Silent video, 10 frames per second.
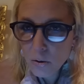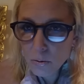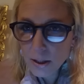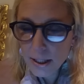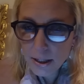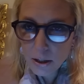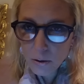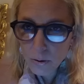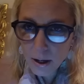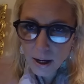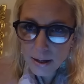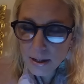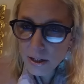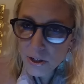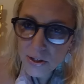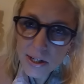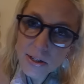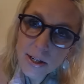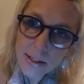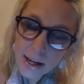really, you know, a, a
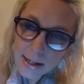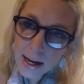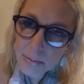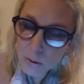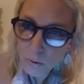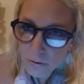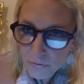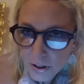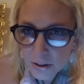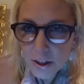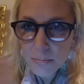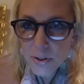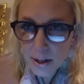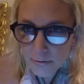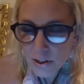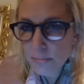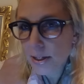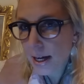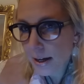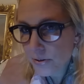narcissistic dynamic, will feel themselves to
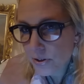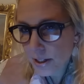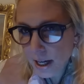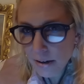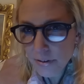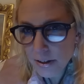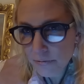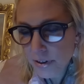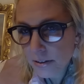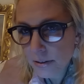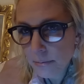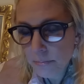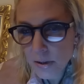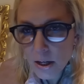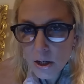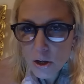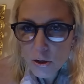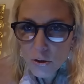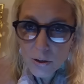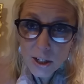be constantly kind of in a victim.
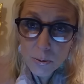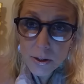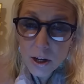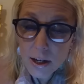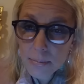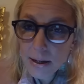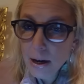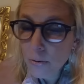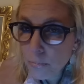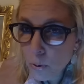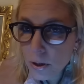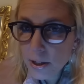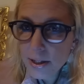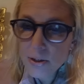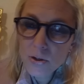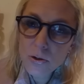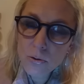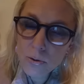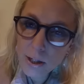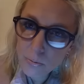So that's why I talk about how important it is
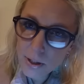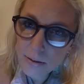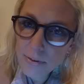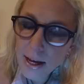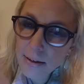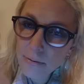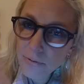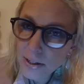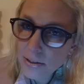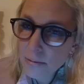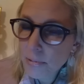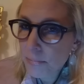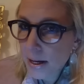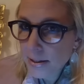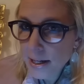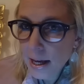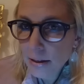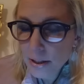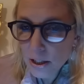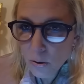to get rid of that victim
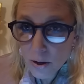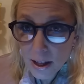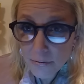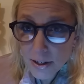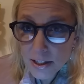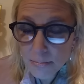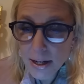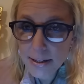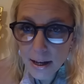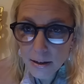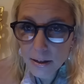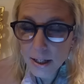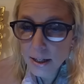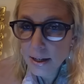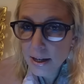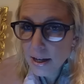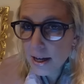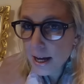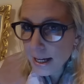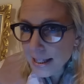mentality or that victim identity.
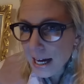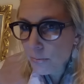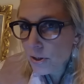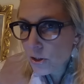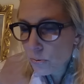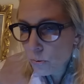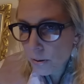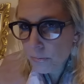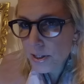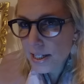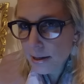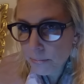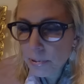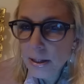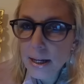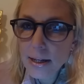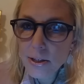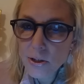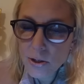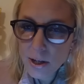And that was what was in
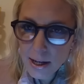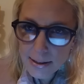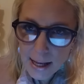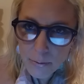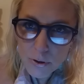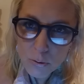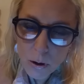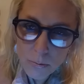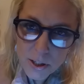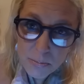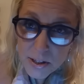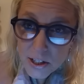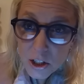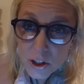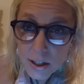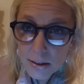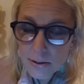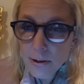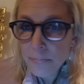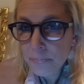place, that was what was
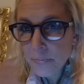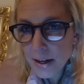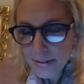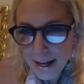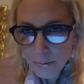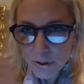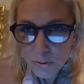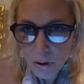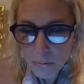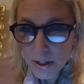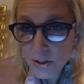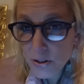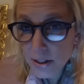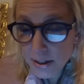positioned that was what was